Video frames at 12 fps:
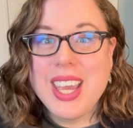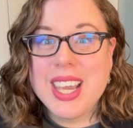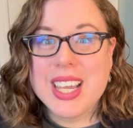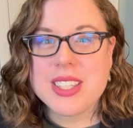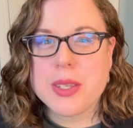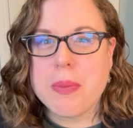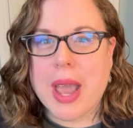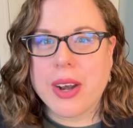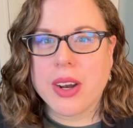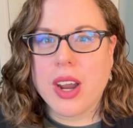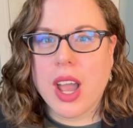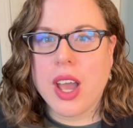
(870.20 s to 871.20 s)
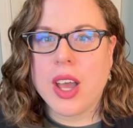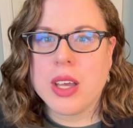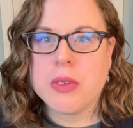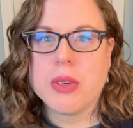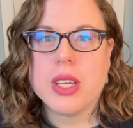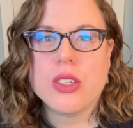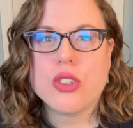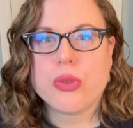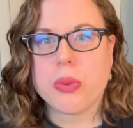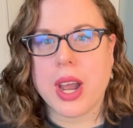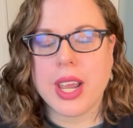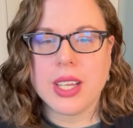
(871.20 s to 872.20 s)
It's a matter of
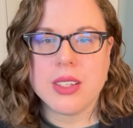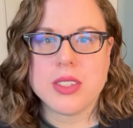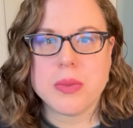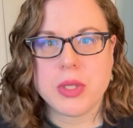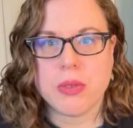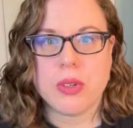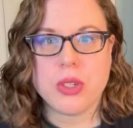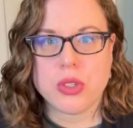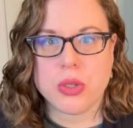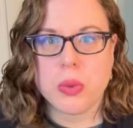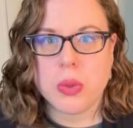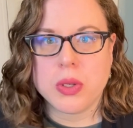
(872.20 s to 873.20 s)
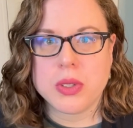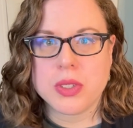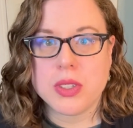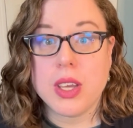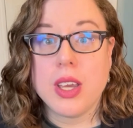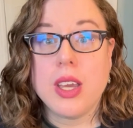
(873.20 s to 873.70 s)
trying some different tools,